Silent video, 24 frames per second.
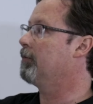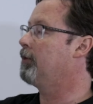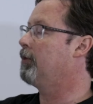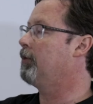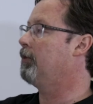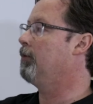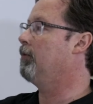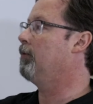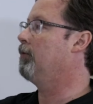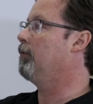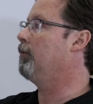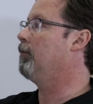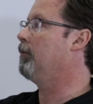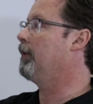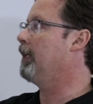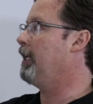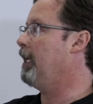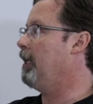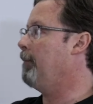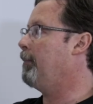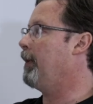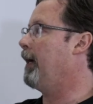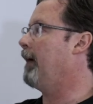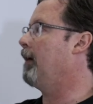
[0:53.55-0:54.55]
to
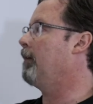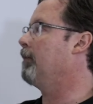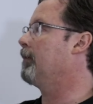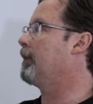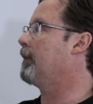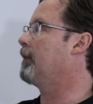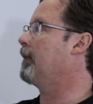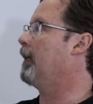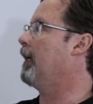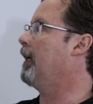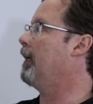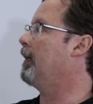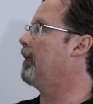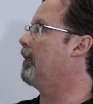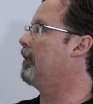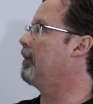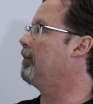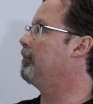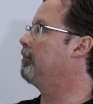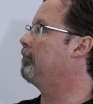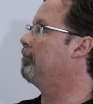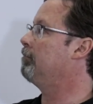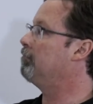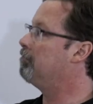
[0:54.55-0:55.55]
keep out
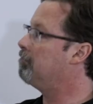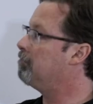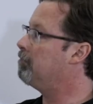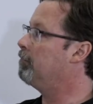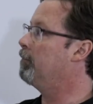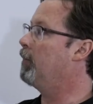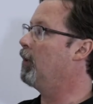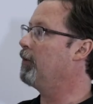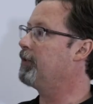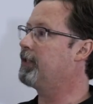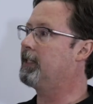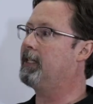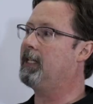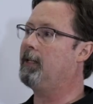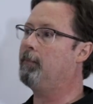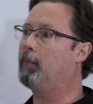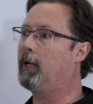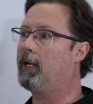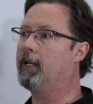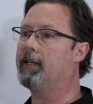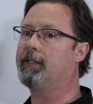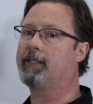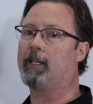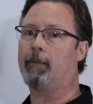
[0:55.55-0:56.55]
most any
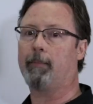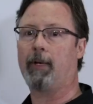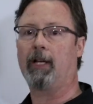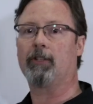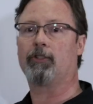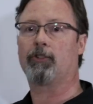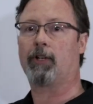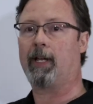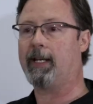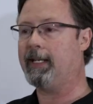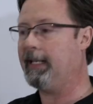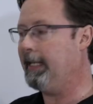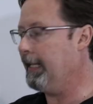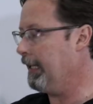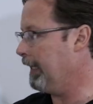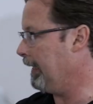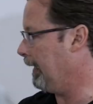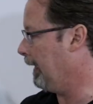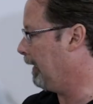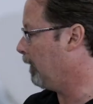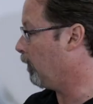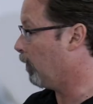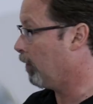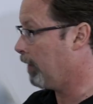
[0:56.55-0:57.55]
bugs that might try to get
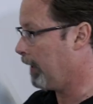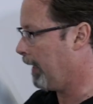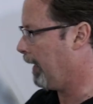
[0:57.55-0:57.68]
in or